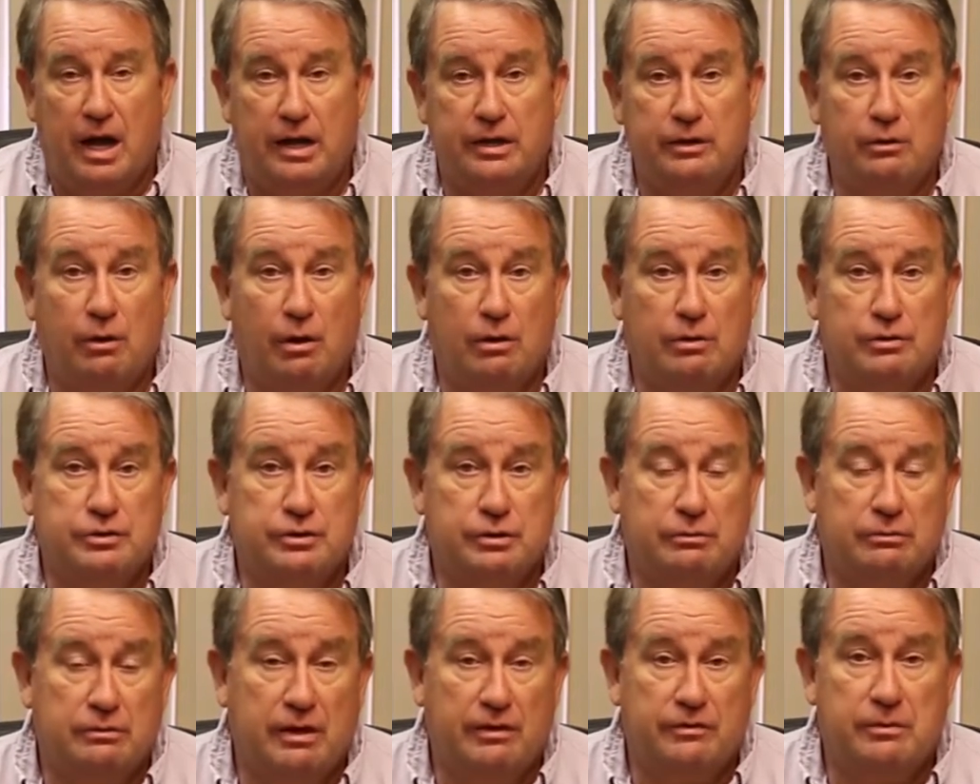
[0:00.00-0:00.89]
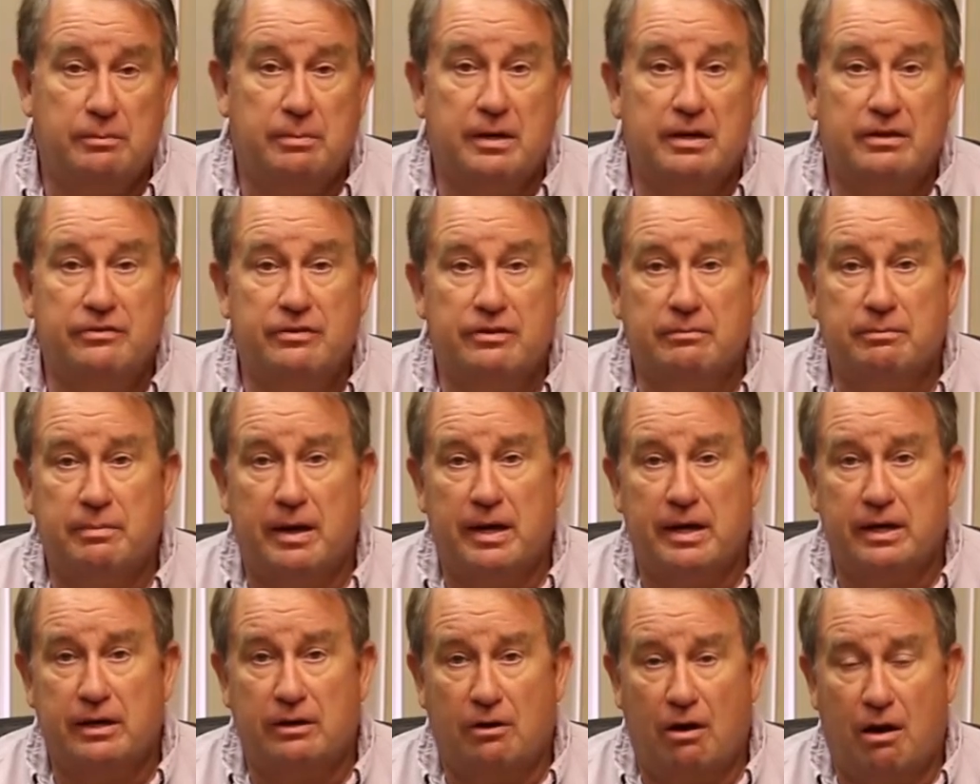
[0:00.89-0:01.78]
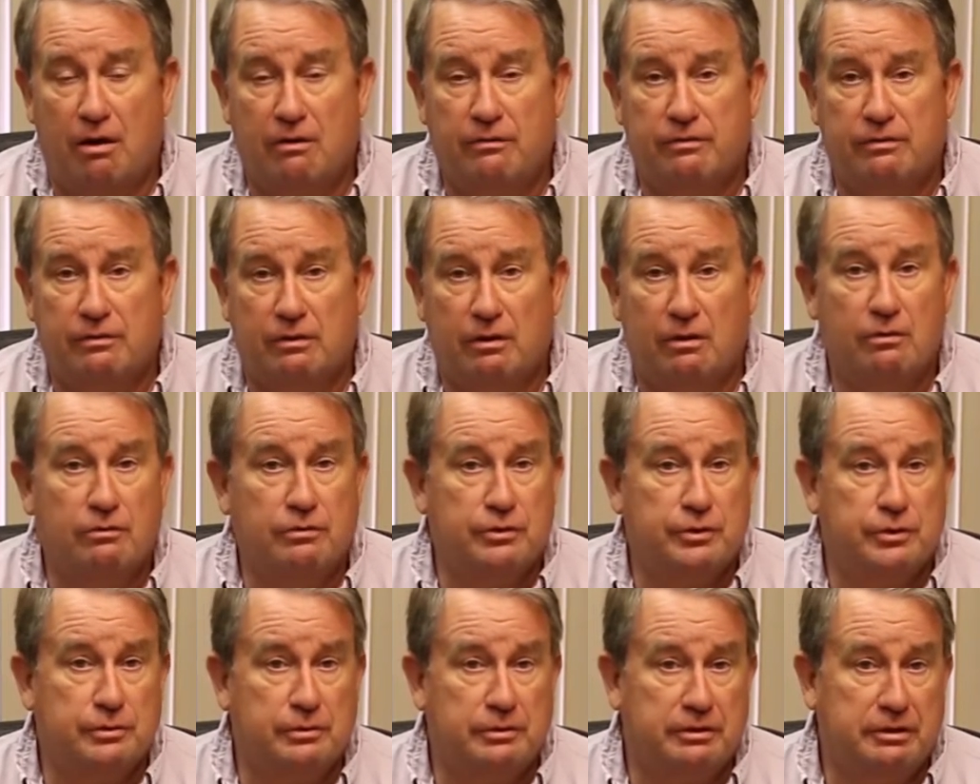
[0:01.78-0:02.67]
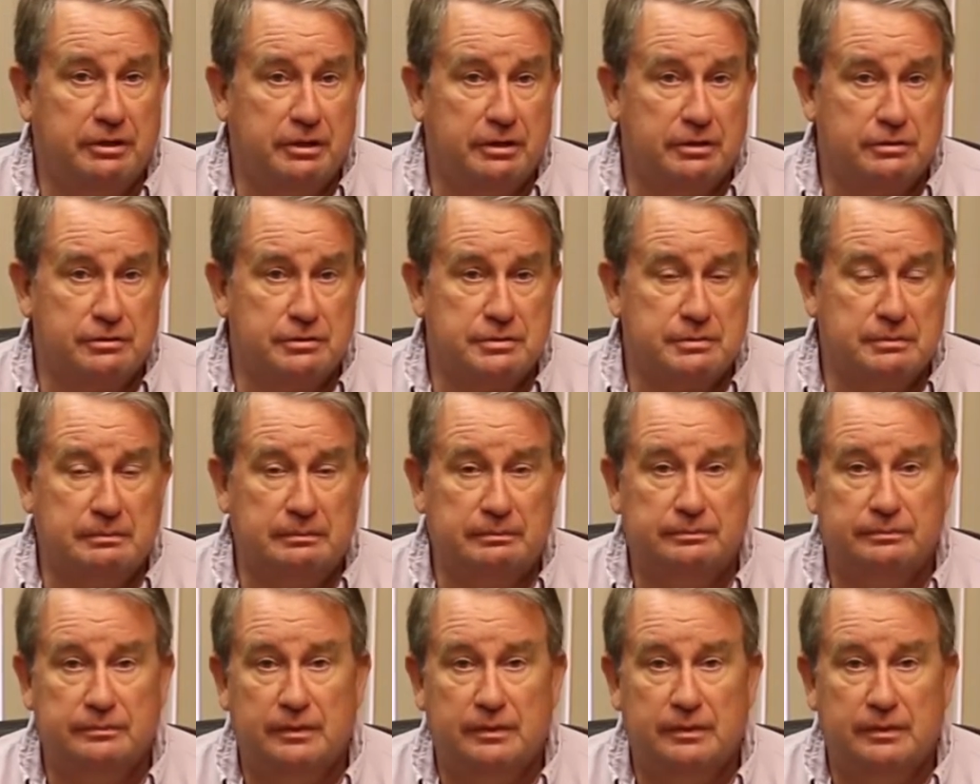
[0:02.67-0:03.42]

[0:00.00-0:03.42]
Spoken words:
And you also have the benefit of paying it off over 30 years.